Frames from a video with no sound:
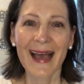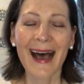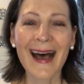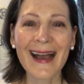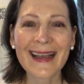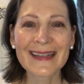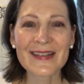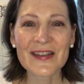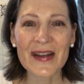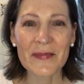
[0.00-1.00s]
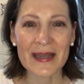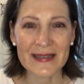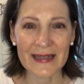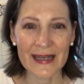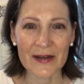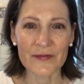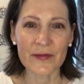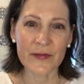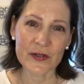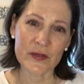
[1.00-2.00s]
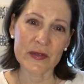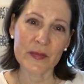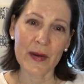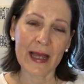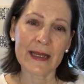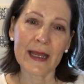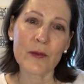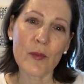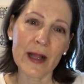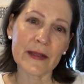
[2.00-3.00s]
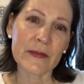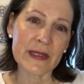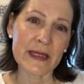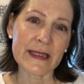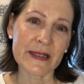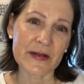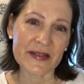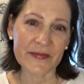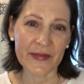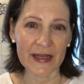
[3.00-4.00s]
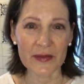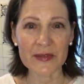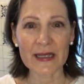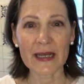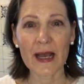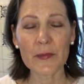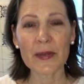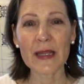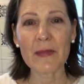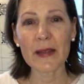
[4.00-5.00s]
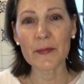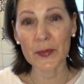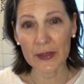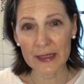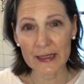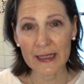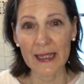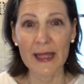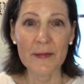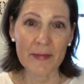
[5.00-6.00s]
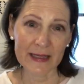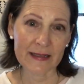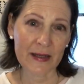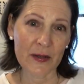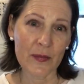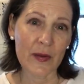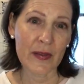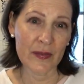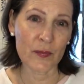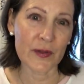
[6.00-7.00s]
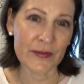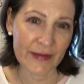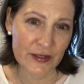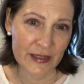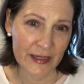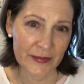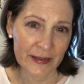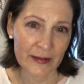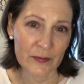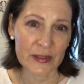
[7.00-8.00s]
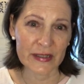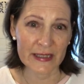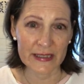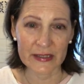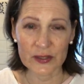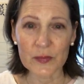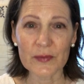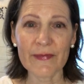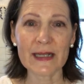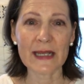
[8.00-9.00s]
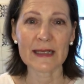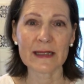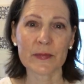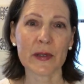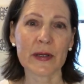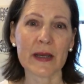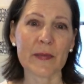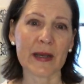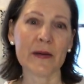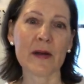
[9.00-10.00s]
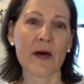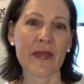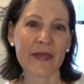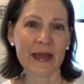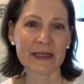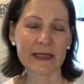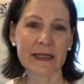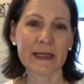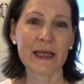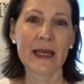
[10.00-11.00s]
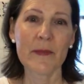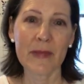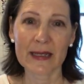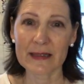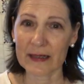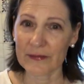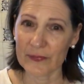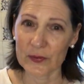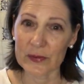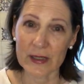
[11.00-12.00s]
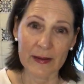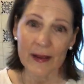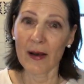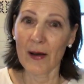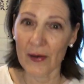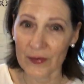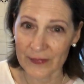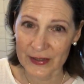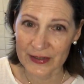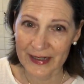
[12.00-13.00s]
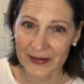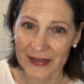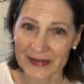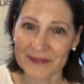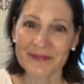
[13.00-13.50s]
Hi, it's Jane Mason here from Virtuous Bread, and welcome to the series of videos that accompany my book, Mexico, the World Vegetarian, which is a super fantastic book about authentic Mexican food, all vegetarian.